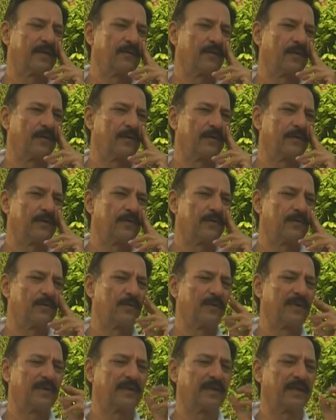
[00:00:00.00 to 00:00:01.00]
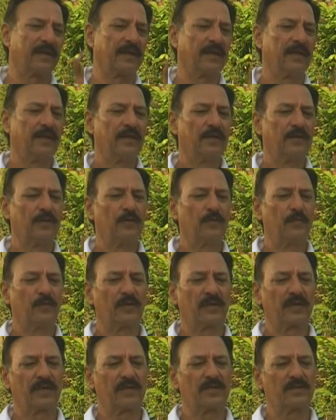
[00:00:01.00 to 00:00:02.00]
what you do one thing, you put
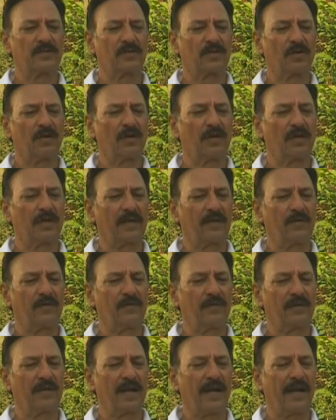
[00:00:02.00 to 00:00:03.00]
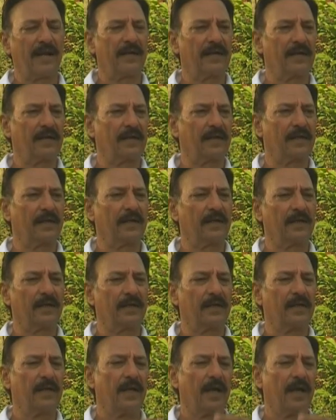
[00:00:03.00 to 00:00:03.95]
it in salt overnight and clean it,